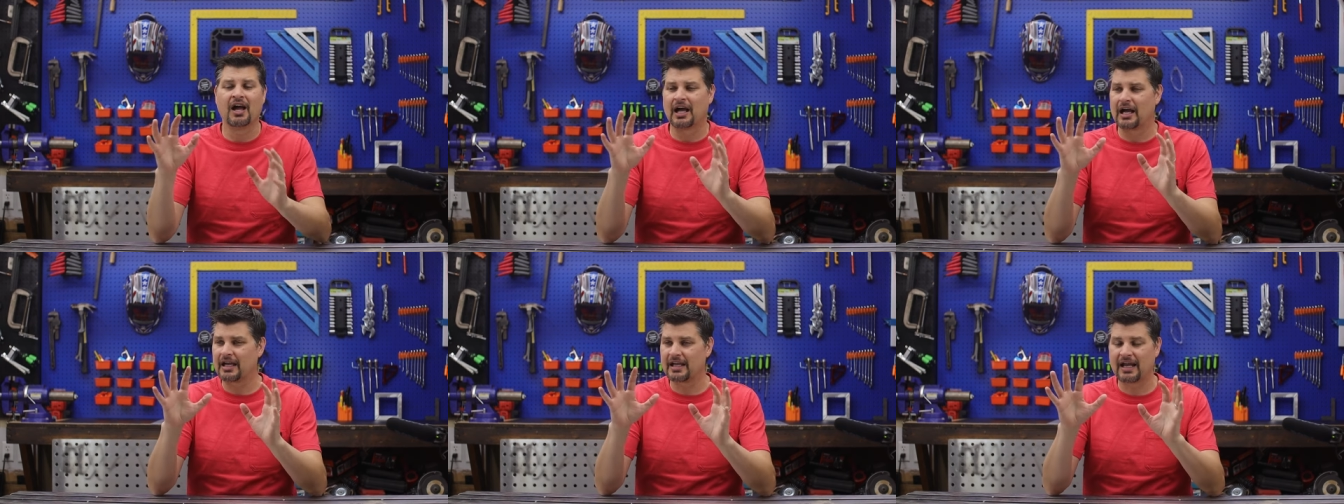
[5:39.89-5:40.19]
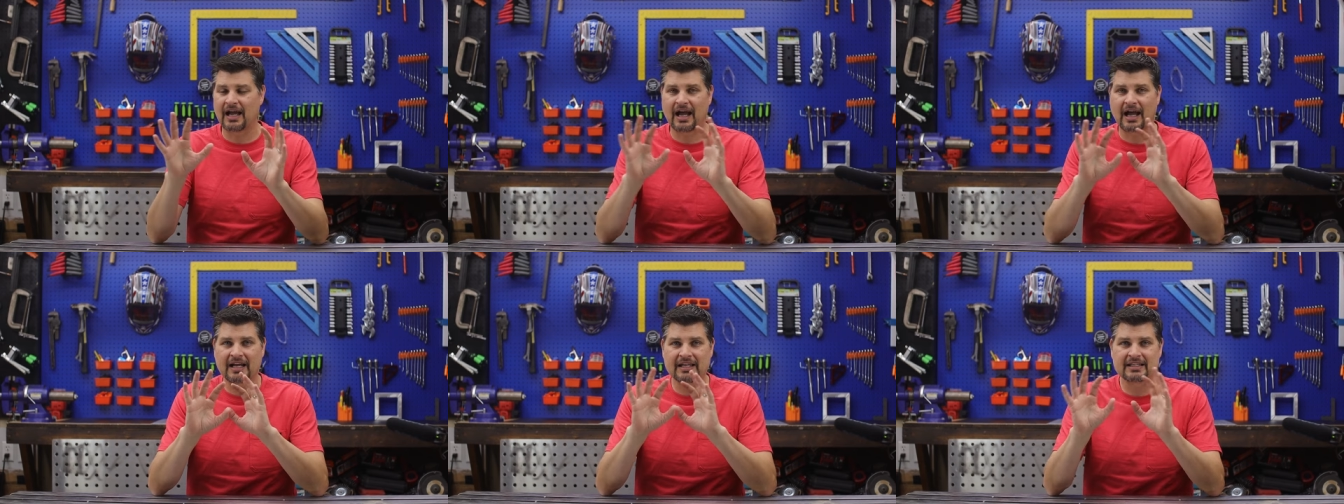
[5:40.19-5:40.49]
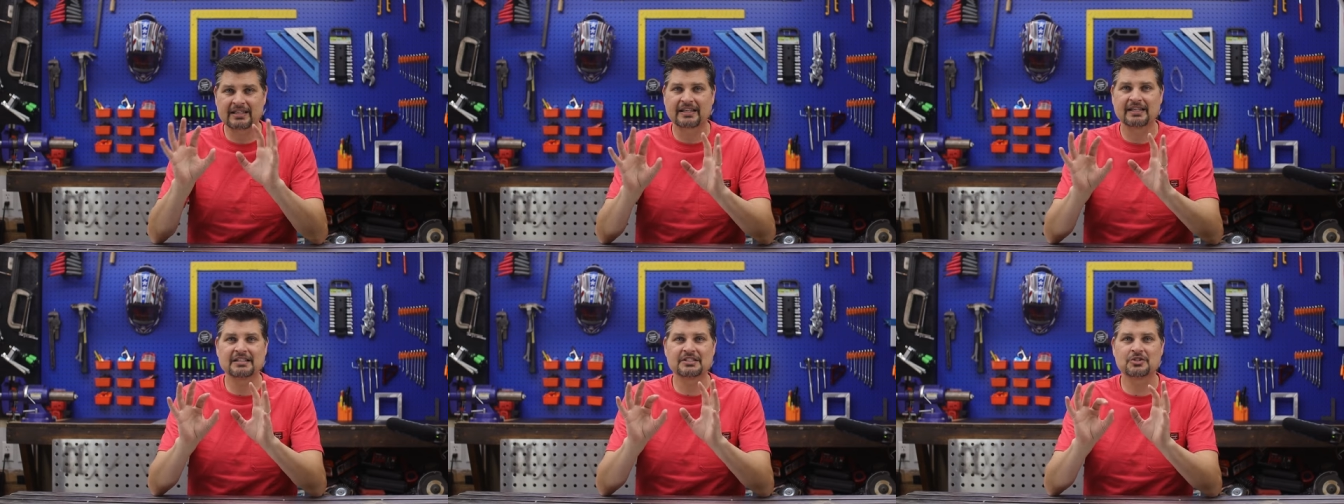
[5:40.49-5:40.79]
I
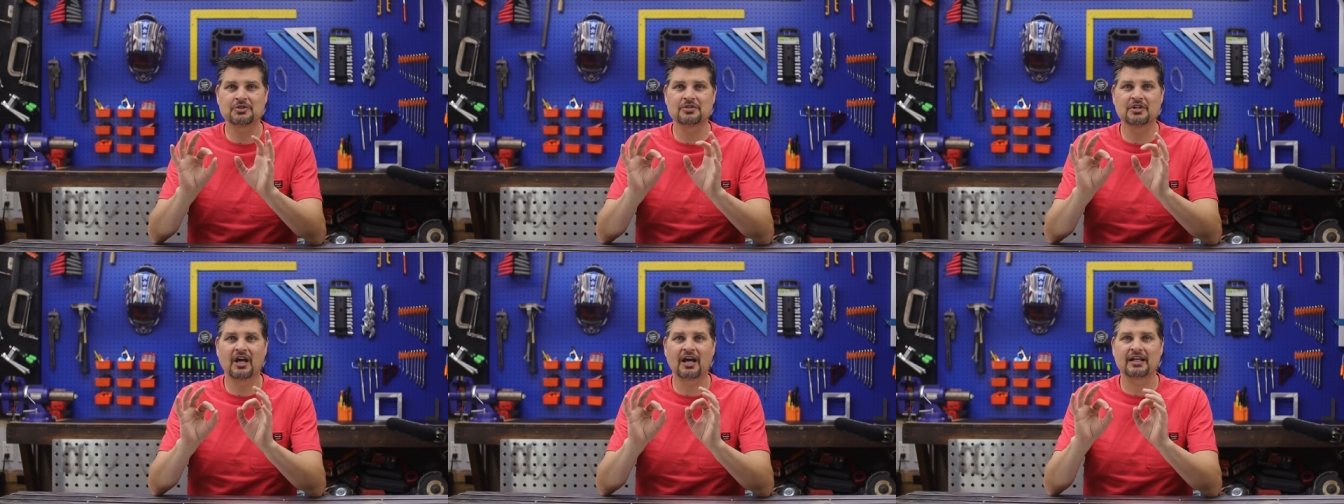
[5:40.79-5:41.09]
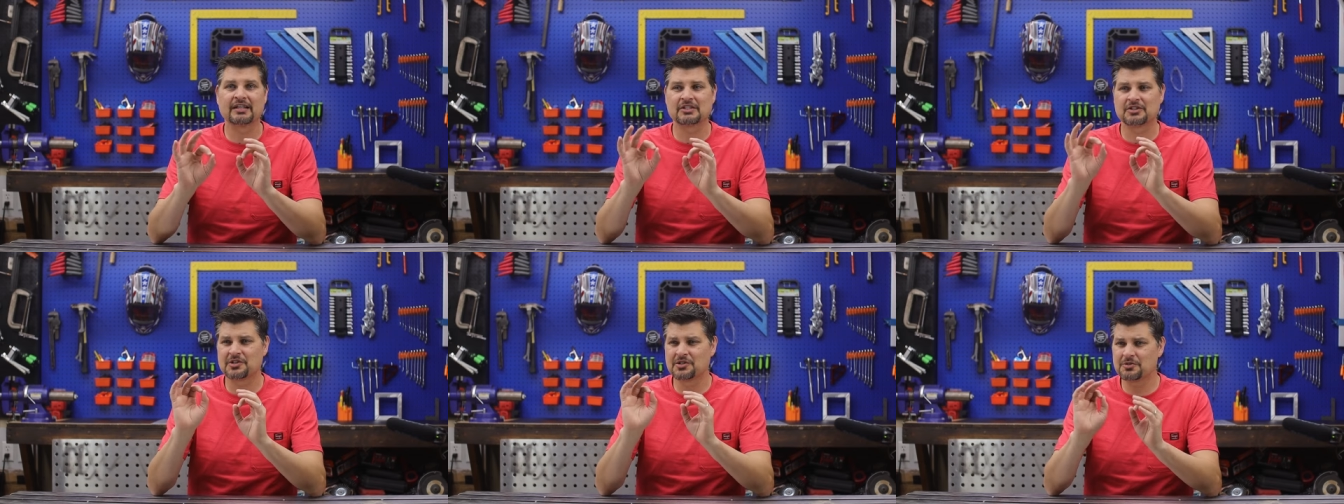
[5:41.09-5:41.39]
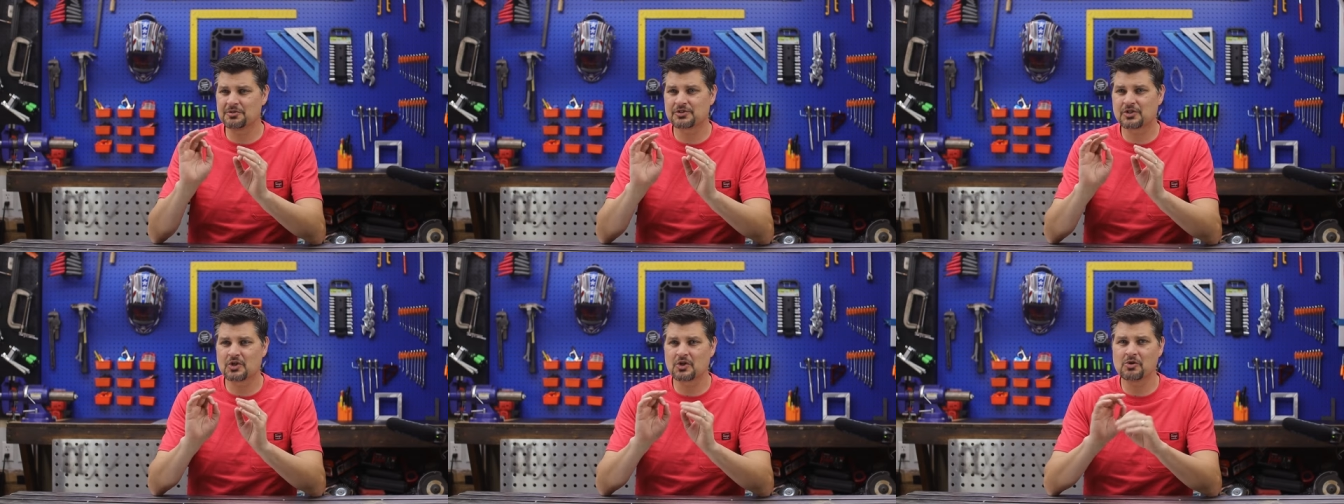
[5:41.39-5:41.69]
kid you not,
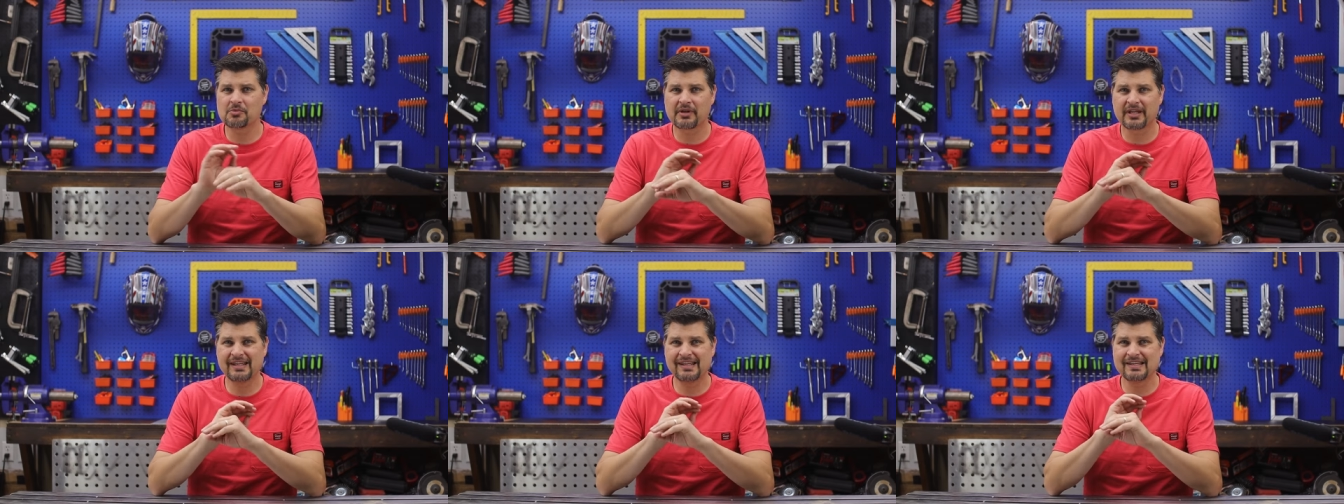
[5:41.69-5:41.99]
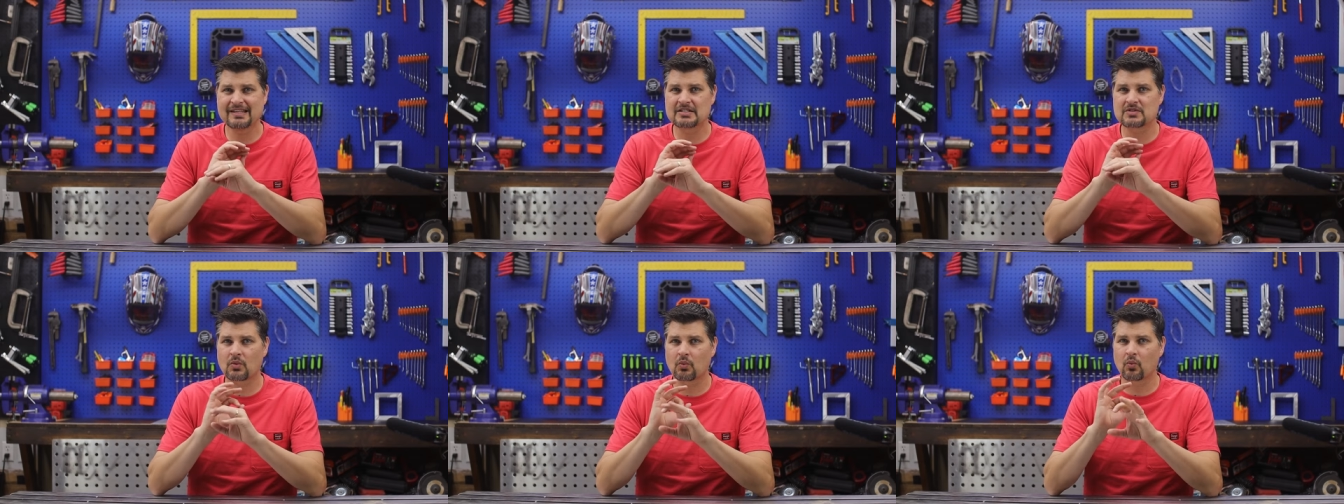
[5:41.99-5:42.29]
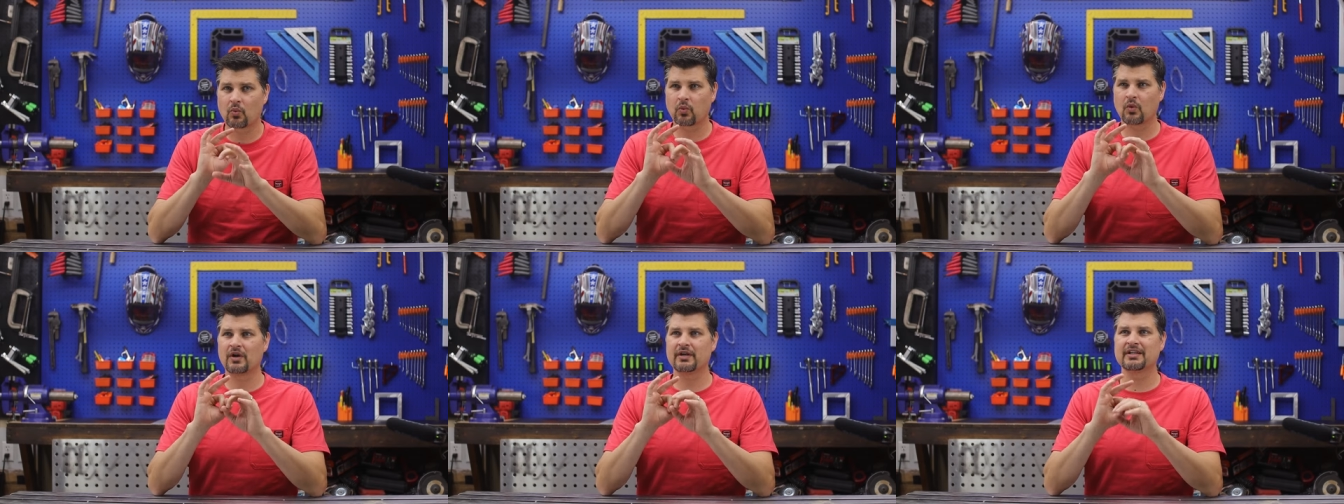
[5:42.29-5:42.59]
YouTube is
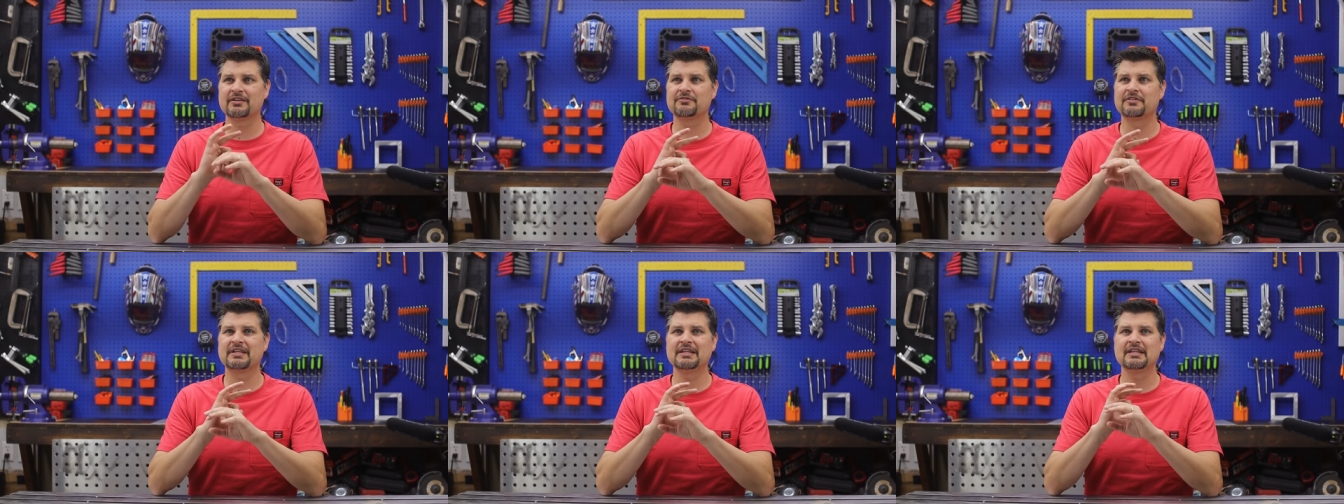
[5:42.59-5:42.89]
one of